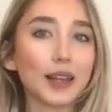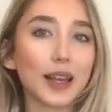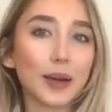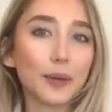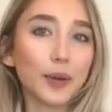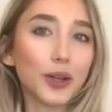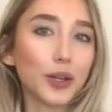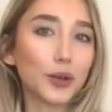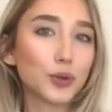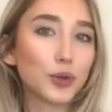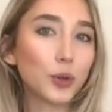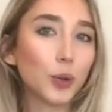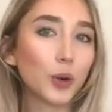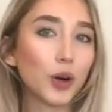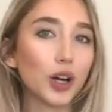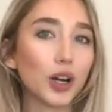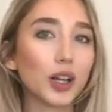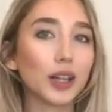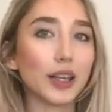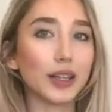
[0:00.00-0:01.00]
Like when you
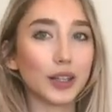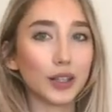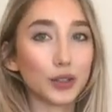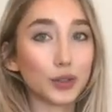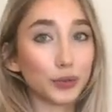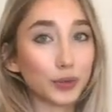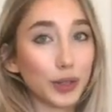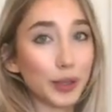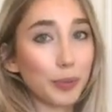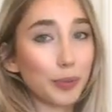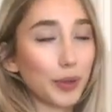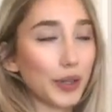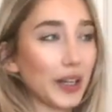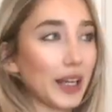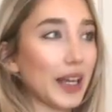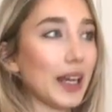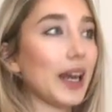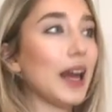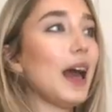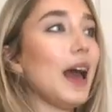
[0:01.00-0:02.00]
twirl, it looks really
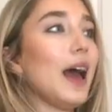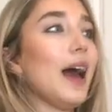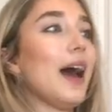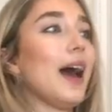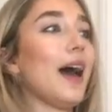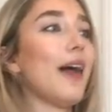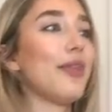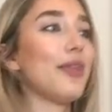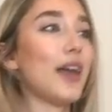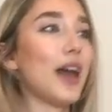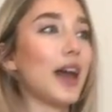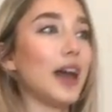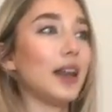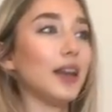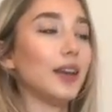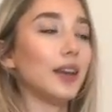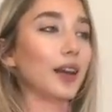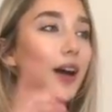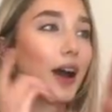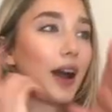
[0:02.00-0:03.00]
pretty. And
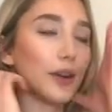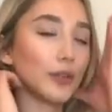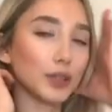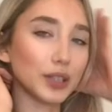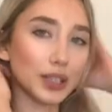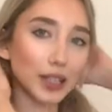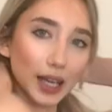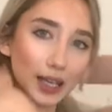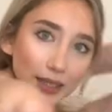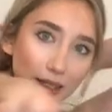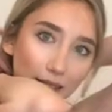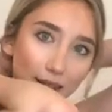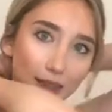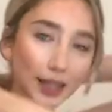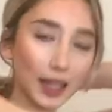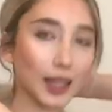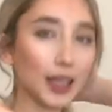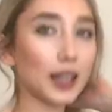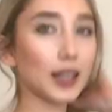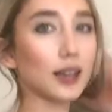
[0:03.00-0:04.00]
then I really like that
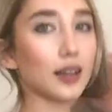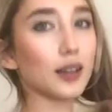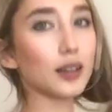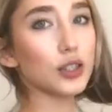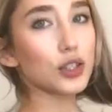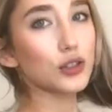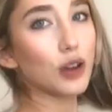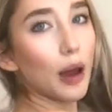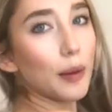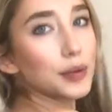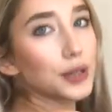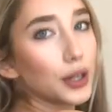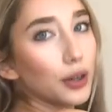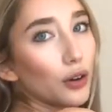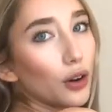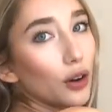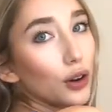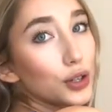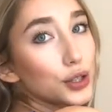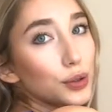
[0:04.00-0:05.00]
the straps here
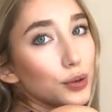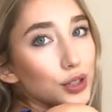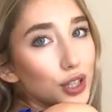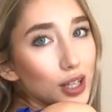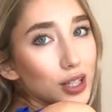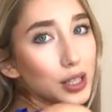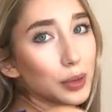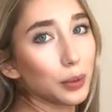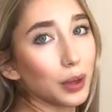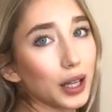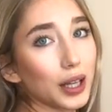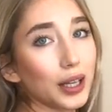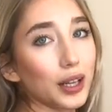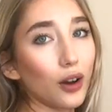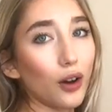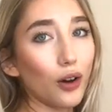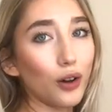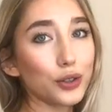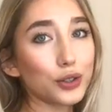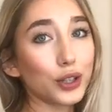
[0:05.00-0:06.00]
are also adjustable, and it
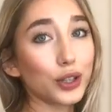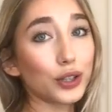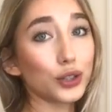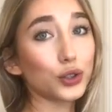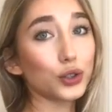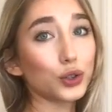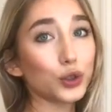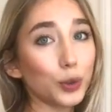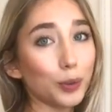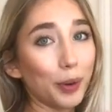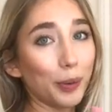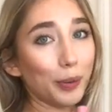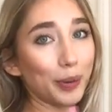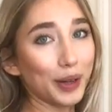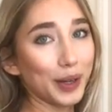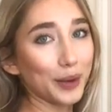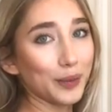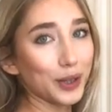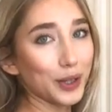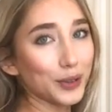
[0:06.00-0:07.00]
also looks super
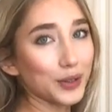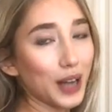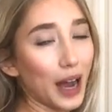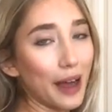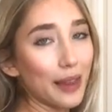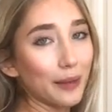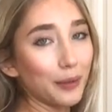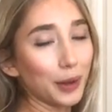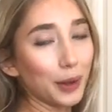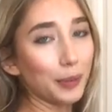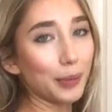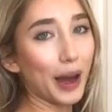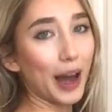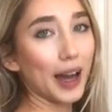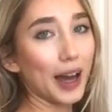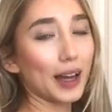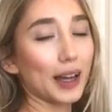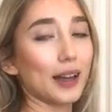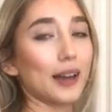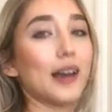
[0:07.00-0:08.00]
pretty when you tie them on the
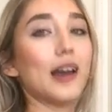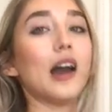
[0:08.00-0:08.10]
back.